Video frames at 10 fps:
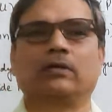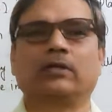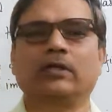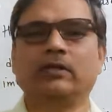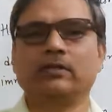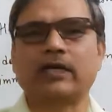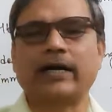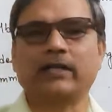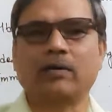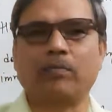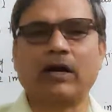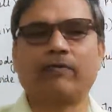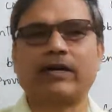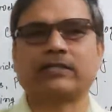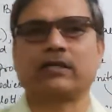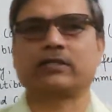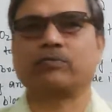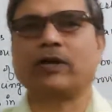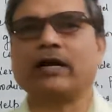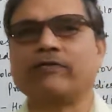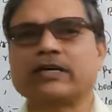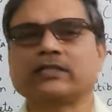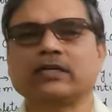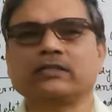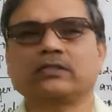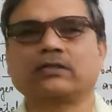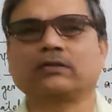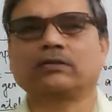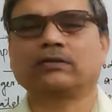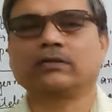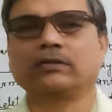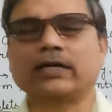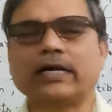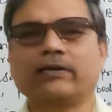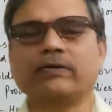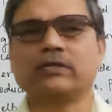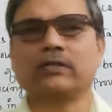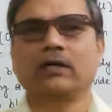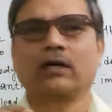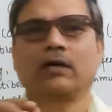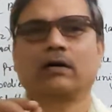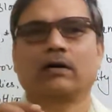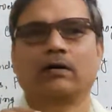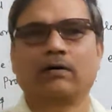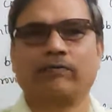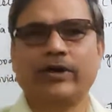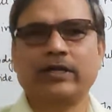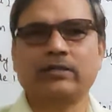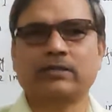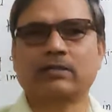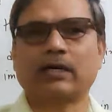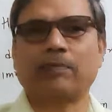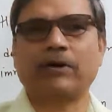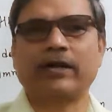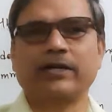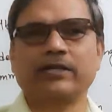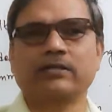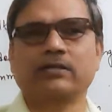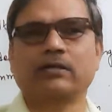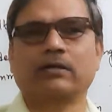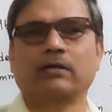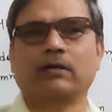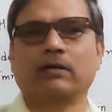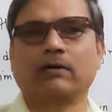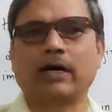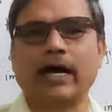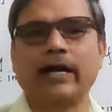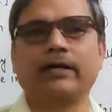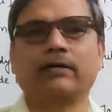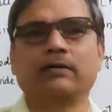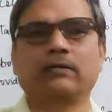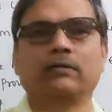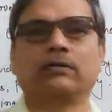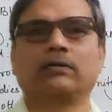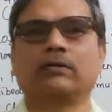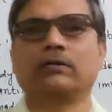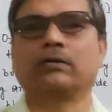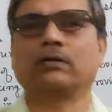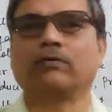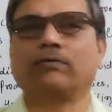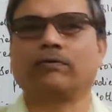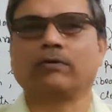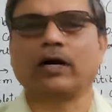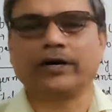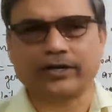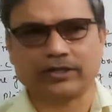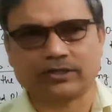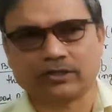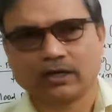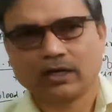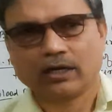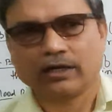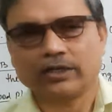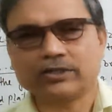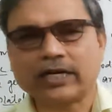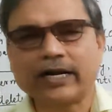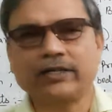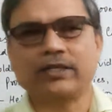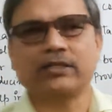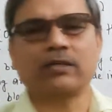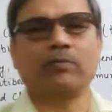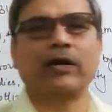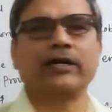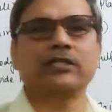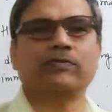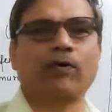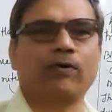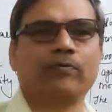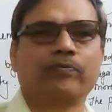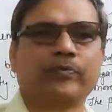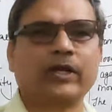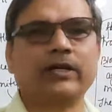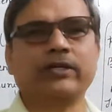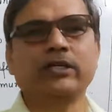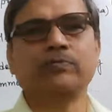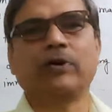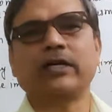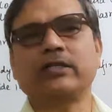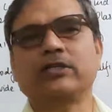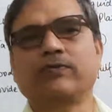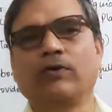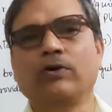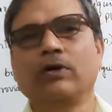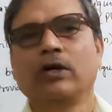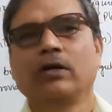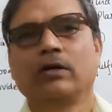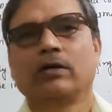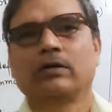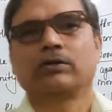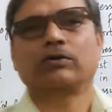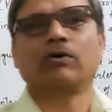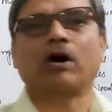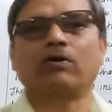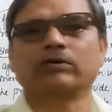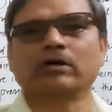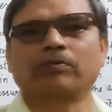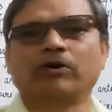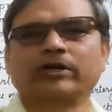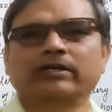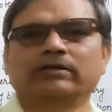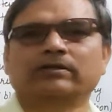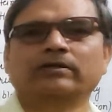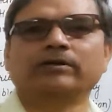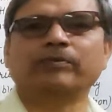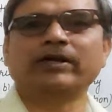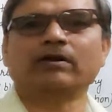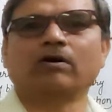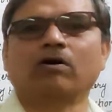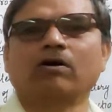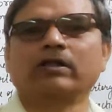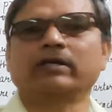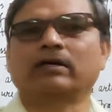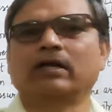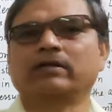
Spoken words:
inside the blood vessels. Blood vessels, there is veins, capillaries and arteries. Inside this the blood is flow, and this blood is flow throughout the body. It means all the